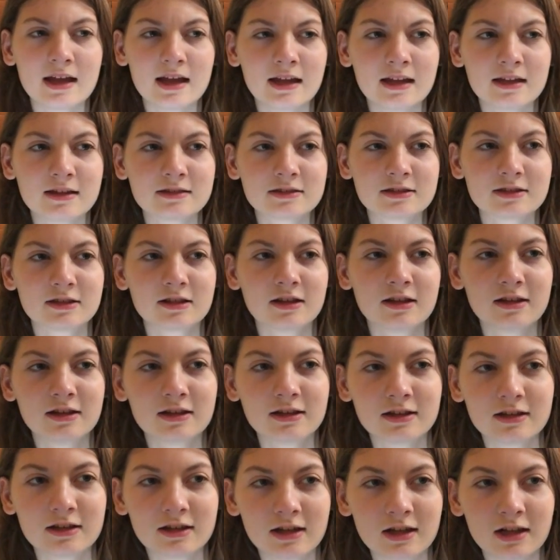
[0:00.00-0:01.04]
And
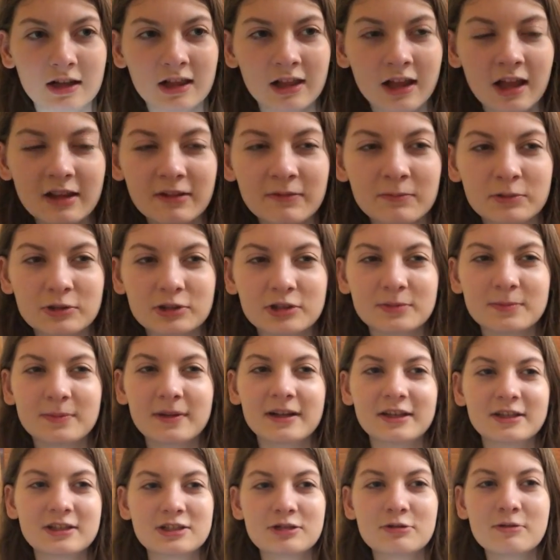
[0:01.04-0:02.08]
a lot of British
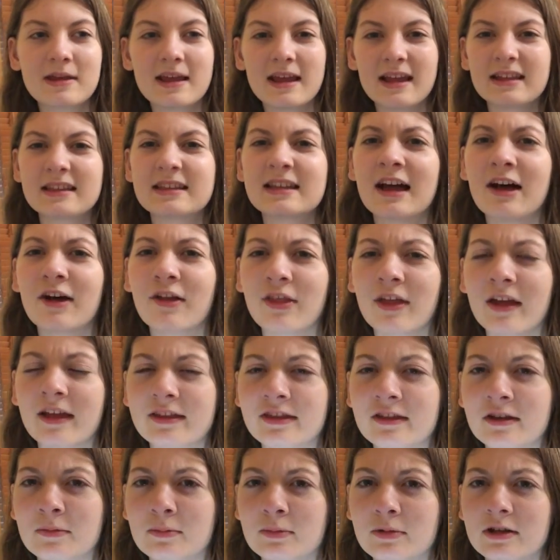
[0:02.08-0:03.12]
bands, you can't tell
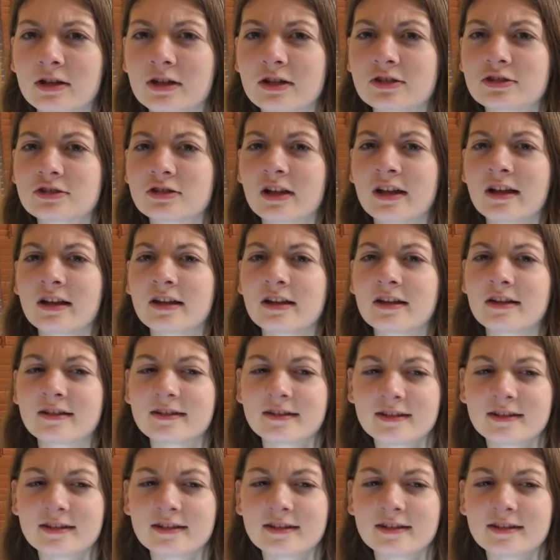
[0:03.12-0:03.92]
that they're British. Like,